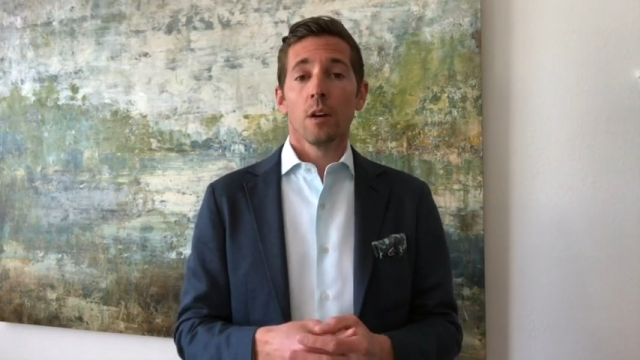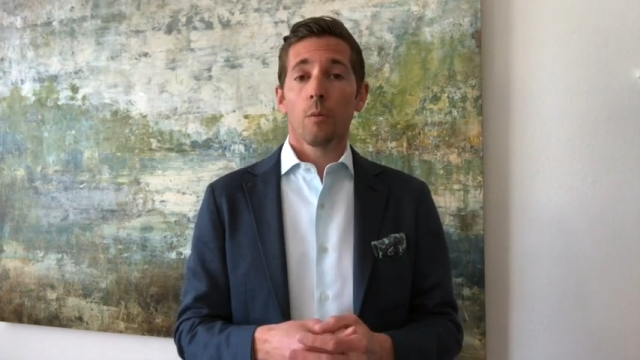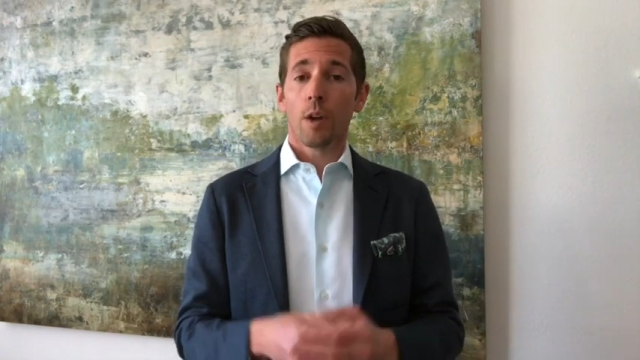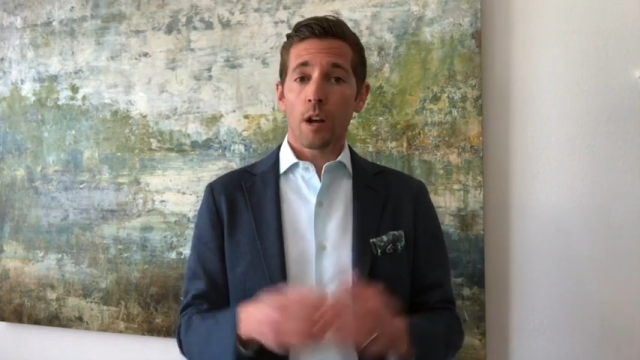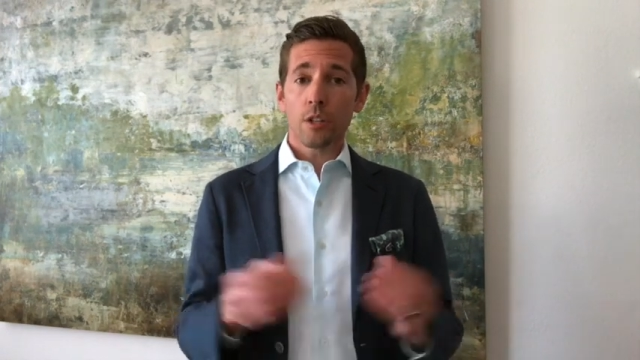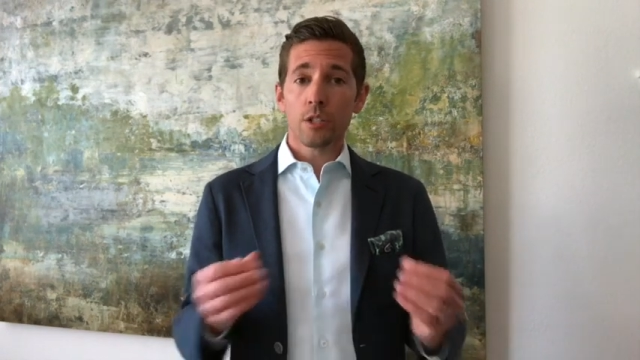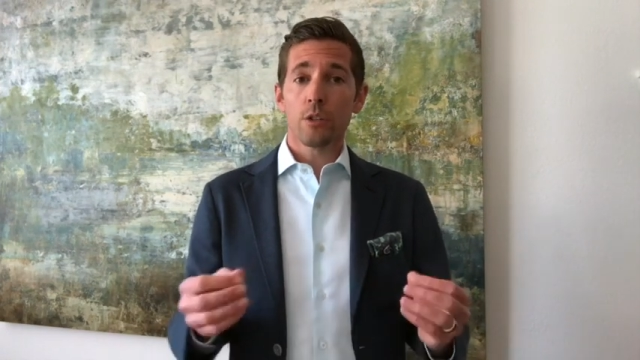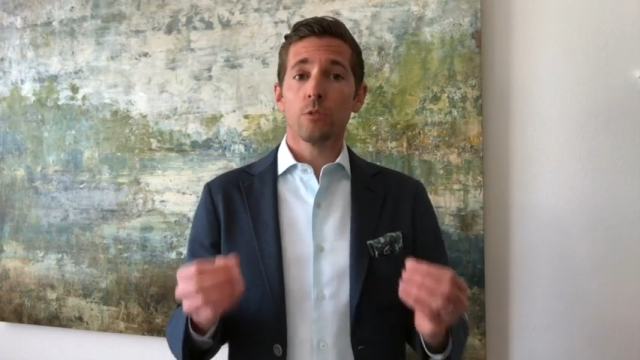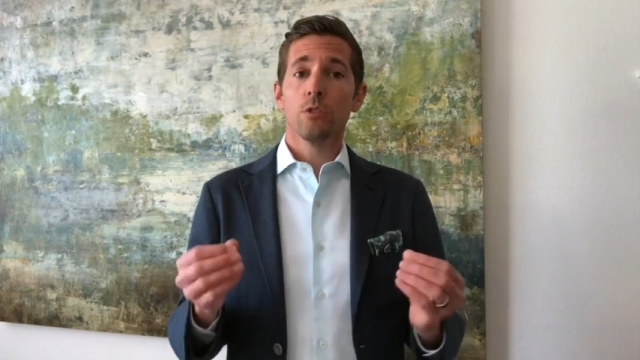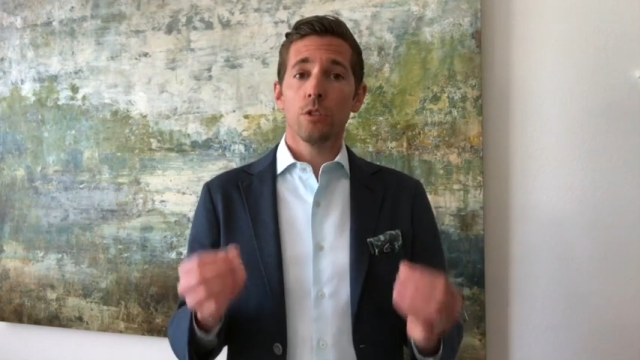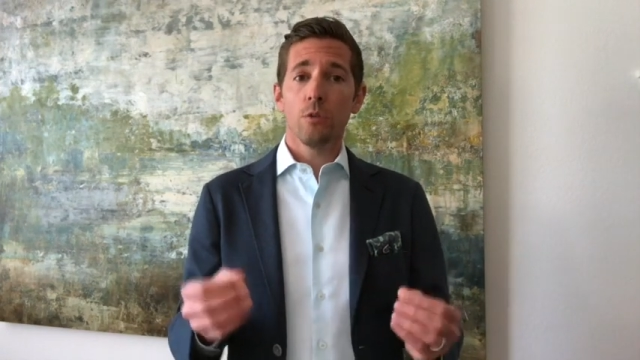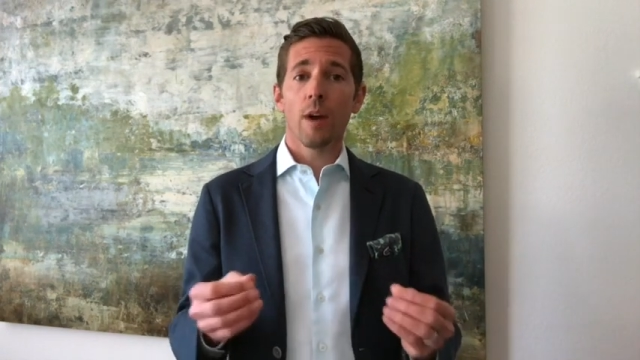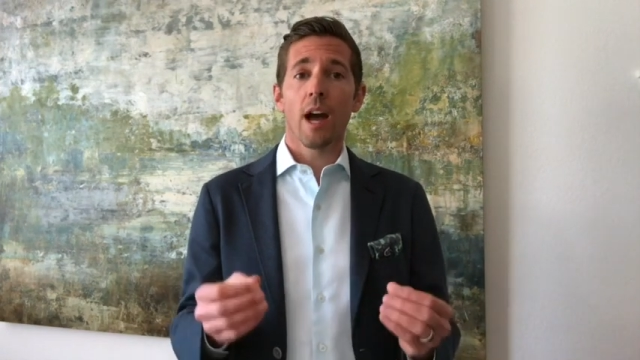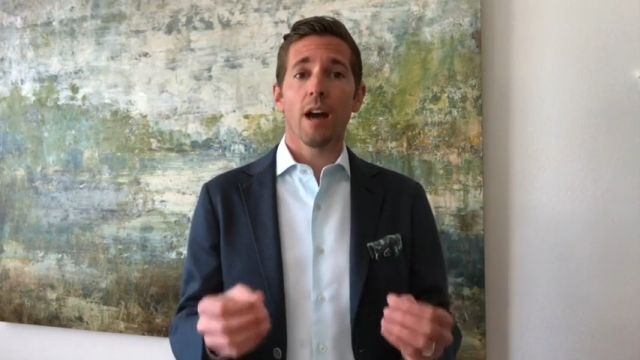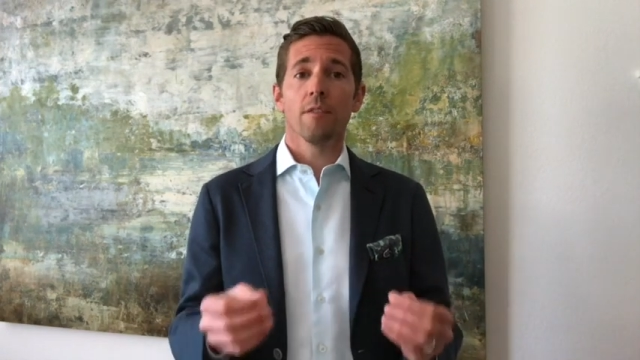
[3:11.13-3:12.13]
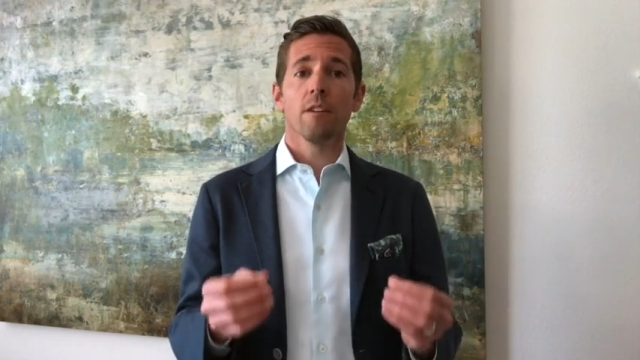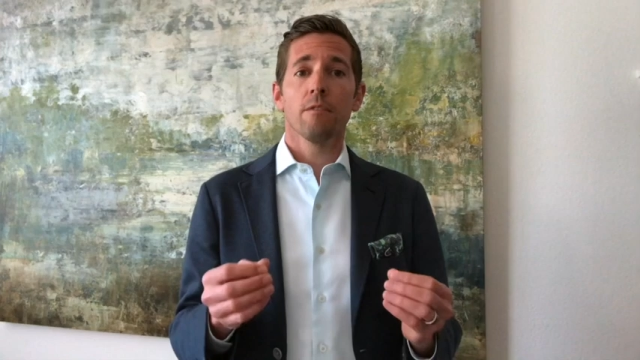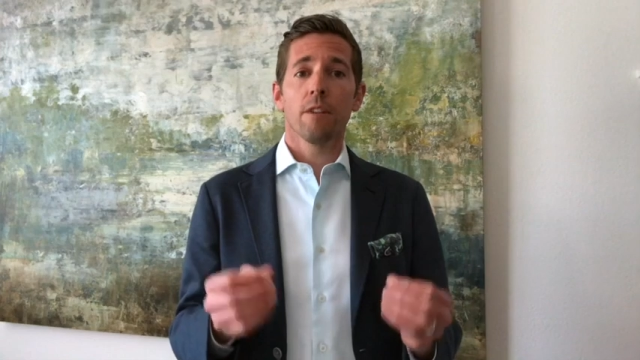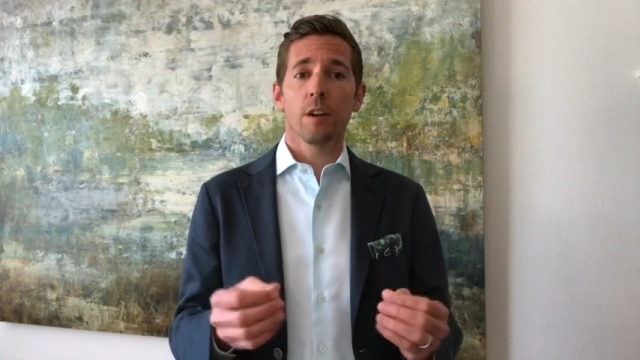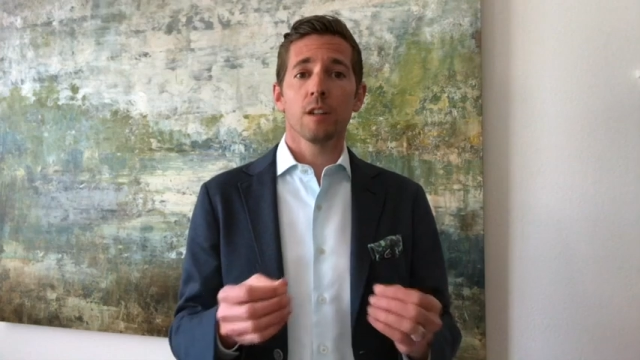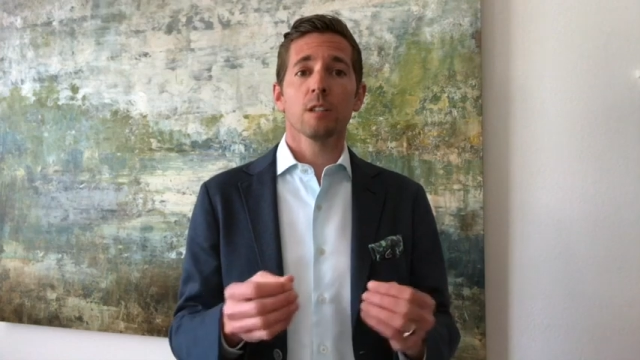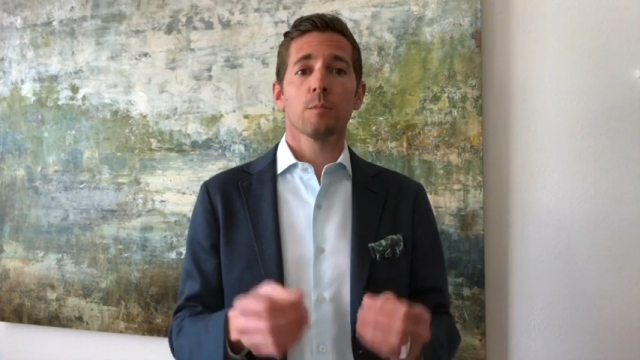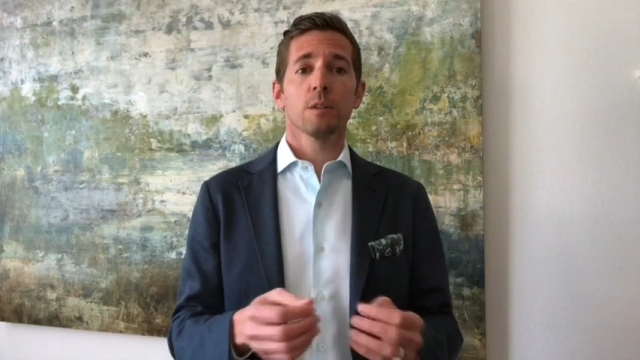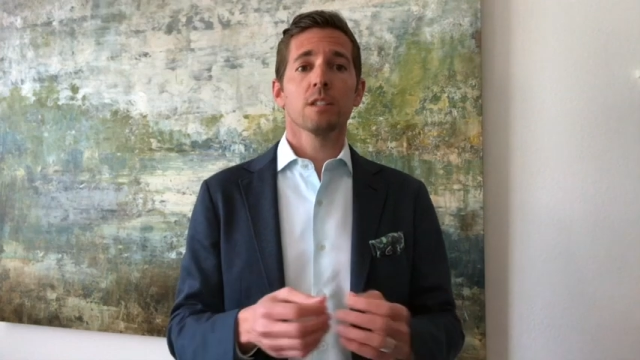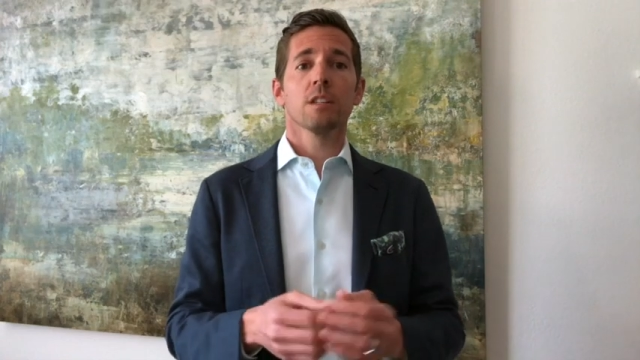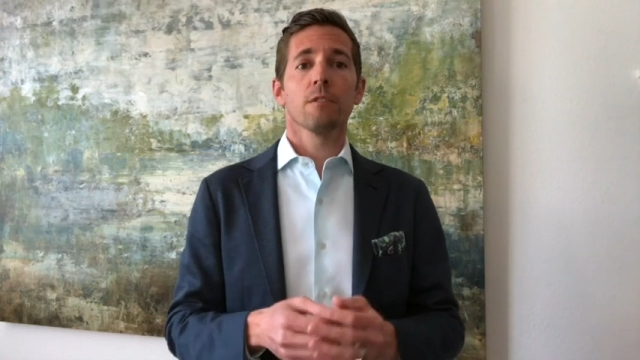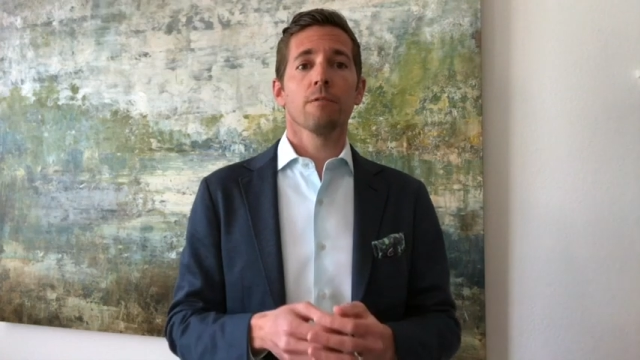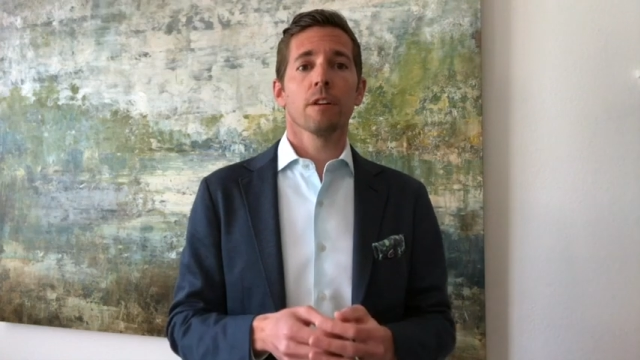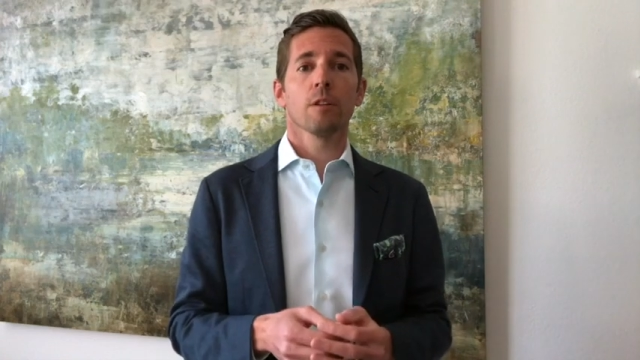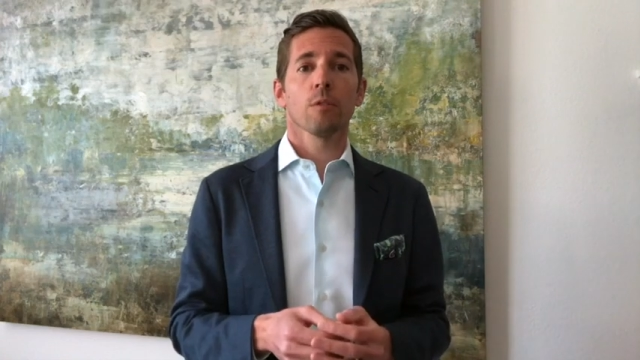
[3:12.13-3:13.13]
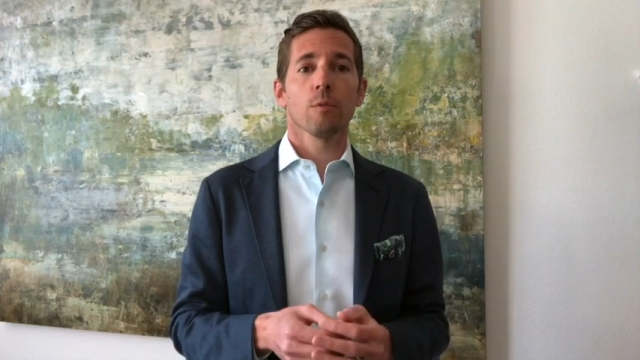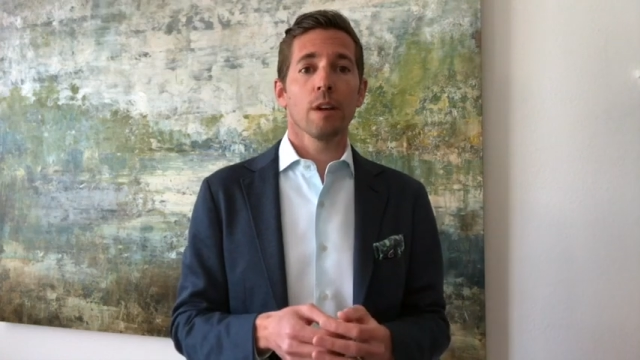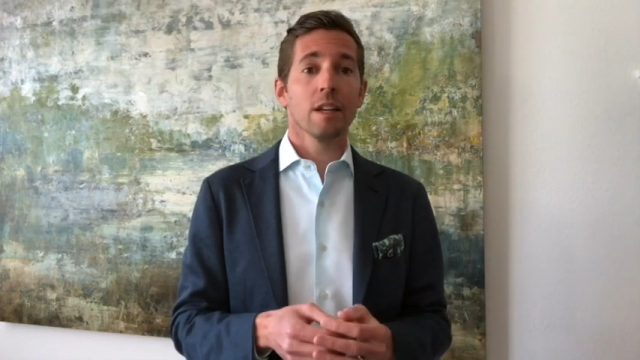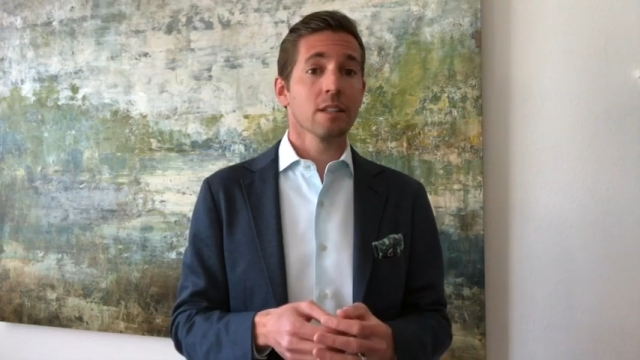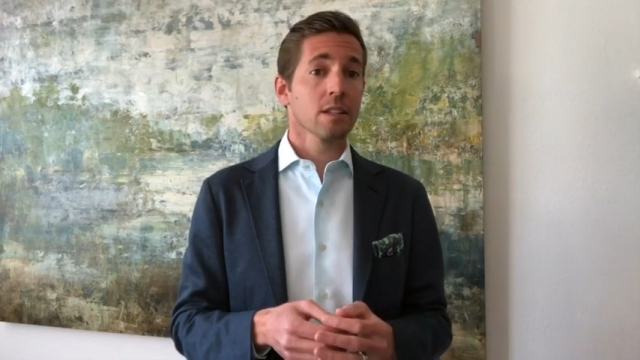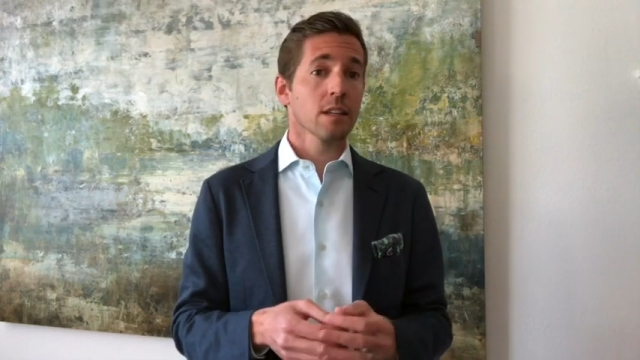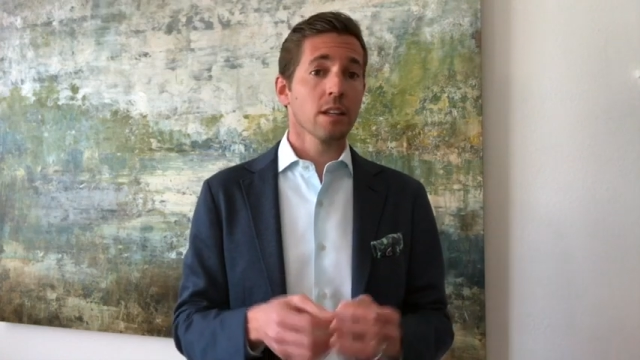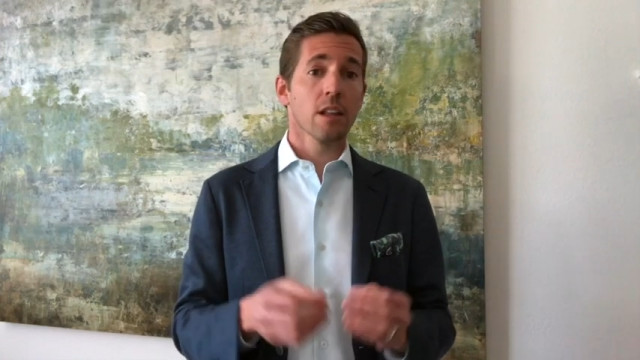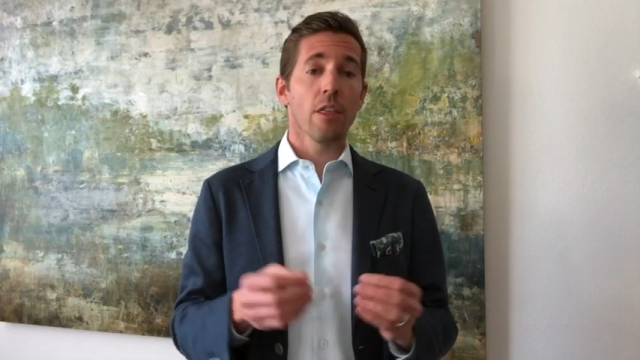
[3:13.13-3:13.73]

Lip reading: We also do have a very specific reason